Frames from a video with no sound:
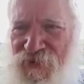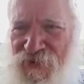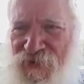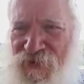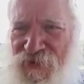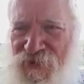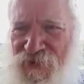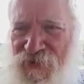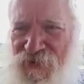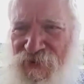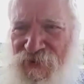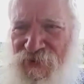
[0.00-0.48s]

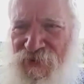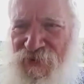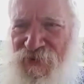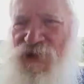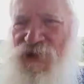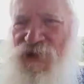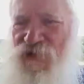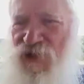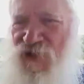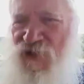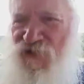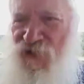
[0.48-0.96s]
So it's a
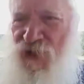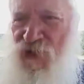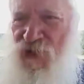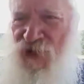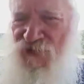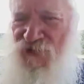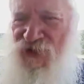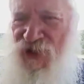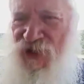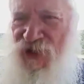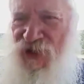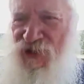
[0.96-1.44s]
review
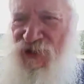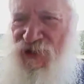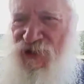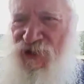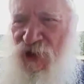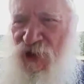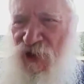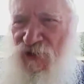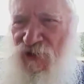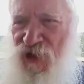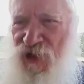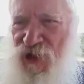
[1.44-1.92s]
of the
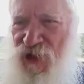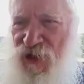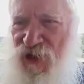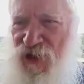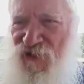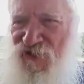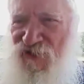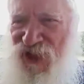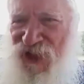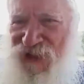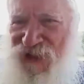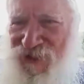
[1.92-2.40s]
historical
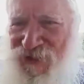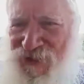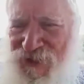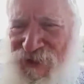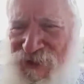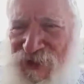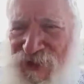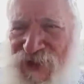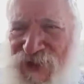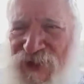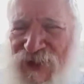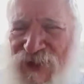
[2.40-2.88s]

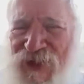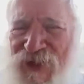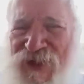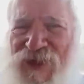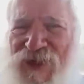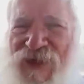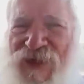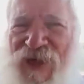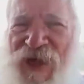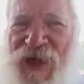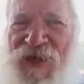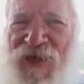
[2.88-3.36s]
events,
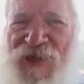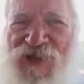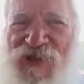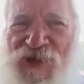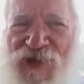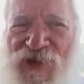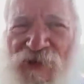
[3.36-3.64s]
and it's